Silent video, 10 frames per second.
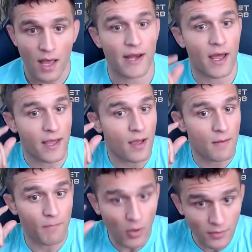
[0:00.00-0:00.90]
And I
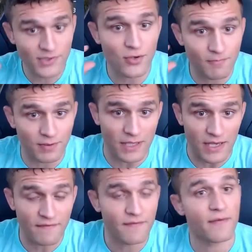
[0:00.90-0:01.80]
also
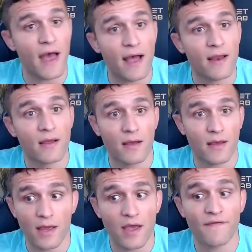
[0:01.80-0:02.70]
believe that
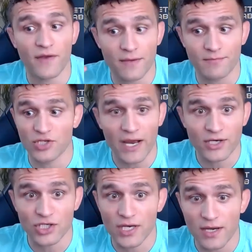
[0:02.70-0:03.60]
if an
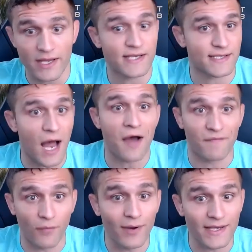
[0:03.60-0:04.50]
objection is
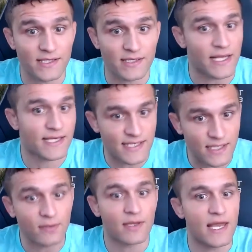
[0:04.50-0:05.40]
not voiced, it
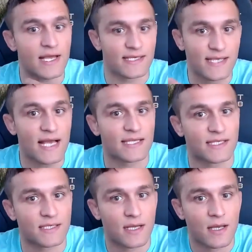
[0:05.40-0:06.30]
still can
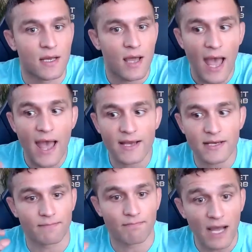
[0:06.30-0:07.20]
exist.
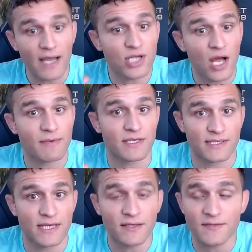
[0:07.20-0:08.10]
And my job as a
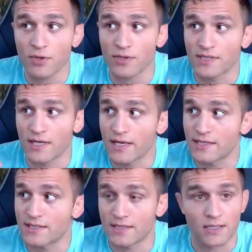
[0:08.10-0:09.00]
salesperson
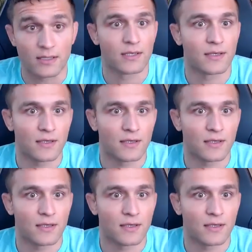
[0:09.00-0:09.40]
is to